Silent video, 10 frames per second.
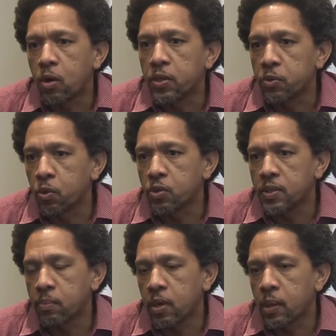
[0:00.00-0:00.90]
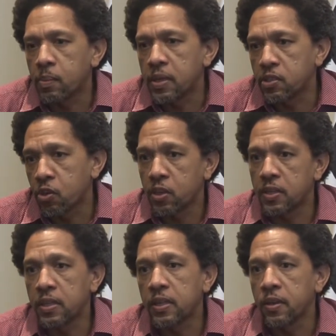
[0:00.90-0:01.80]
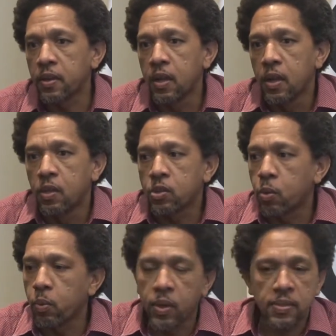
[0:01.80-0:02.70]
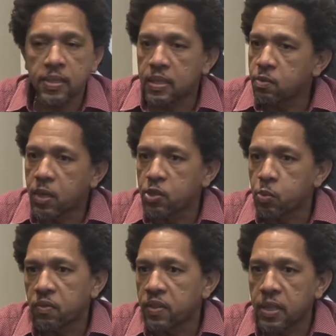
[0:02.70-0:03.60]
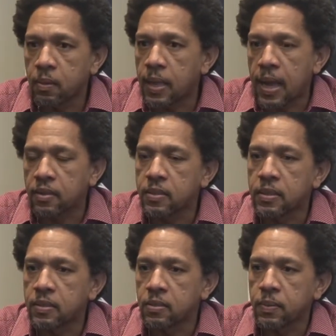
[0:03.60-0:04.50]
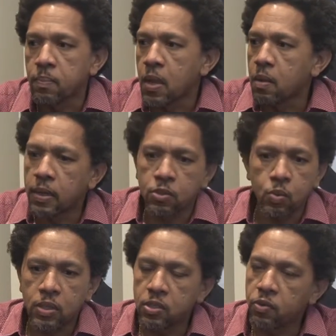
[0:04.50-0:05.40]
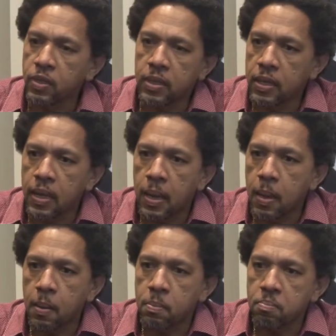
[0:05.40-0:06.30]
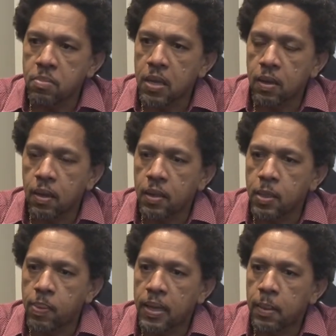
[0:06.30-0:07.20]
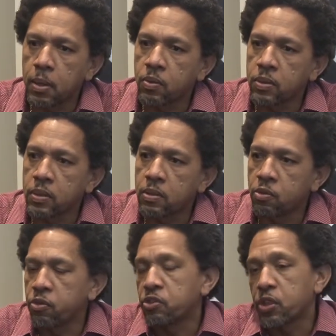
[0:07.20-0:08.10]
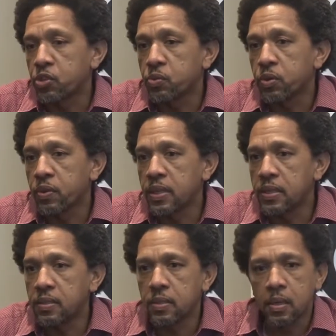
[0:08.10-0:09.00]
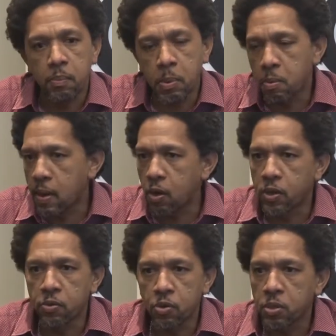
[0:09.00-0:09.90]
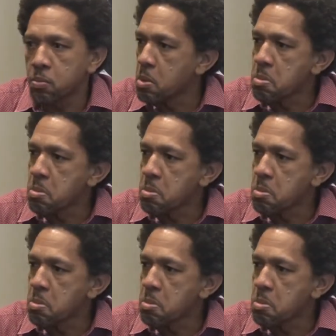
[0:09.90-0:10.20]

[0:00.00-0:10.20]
on the roads in Barbados early in the year. So we weren't seeing as much motor vehicle accidents. As as the the, um, uh, the pandemic the restrictions were released and people were back on the road,